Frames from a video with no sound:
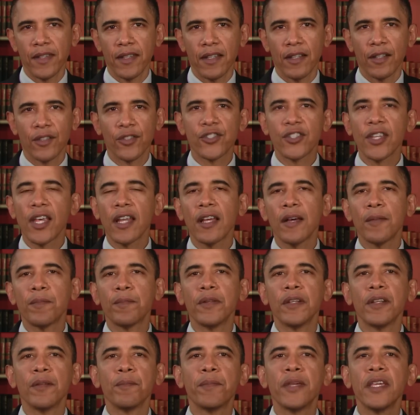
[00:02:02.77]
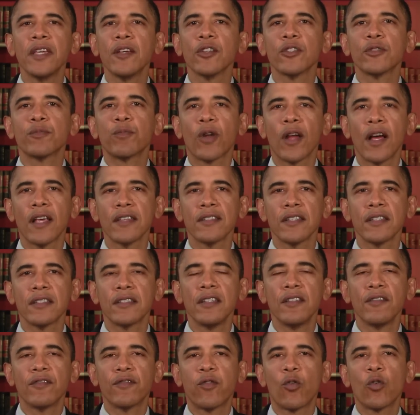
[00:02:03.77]
It'll set up an appeals process
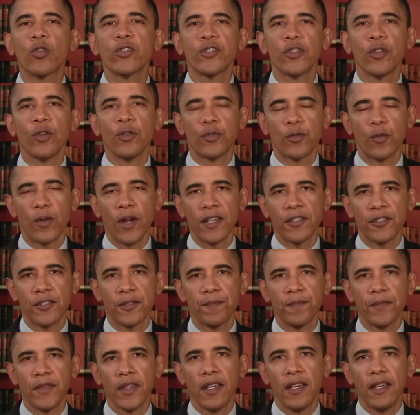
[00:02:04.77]
to enforce those rights,